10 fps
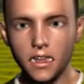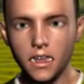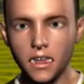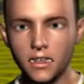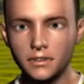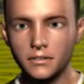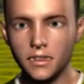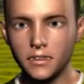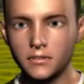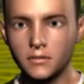For
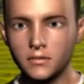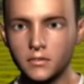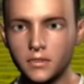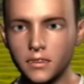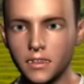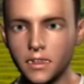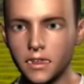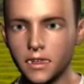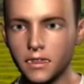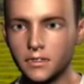behold,
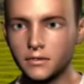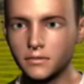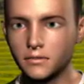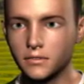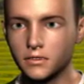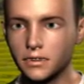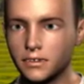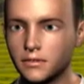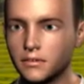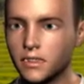I will bring
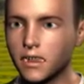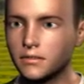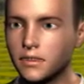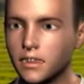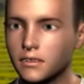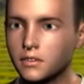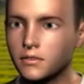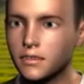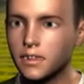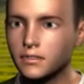a flood of
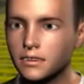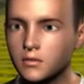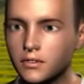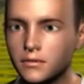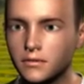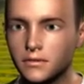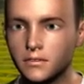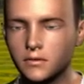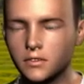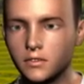waters upon the earth,
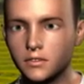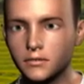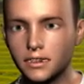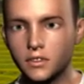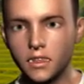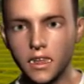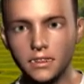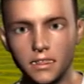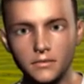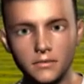to
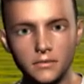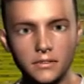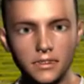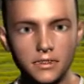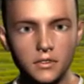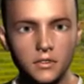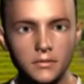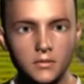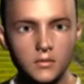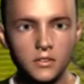destroy all flesh
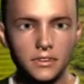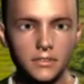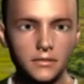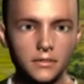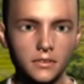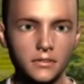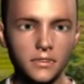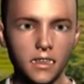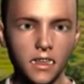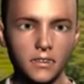in which is the breath
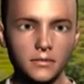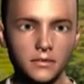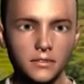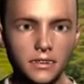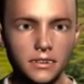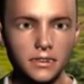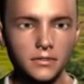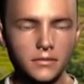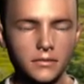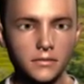of life under
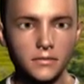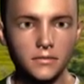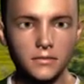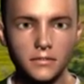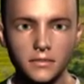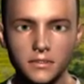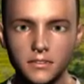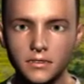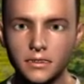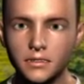heaven.
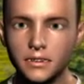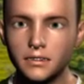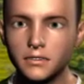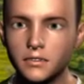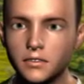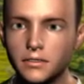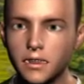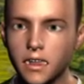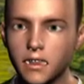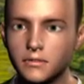Everything that is
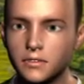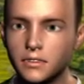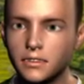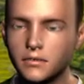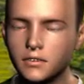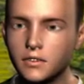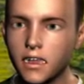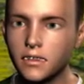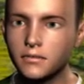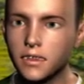on the earth
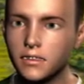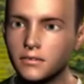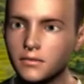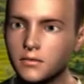shall die.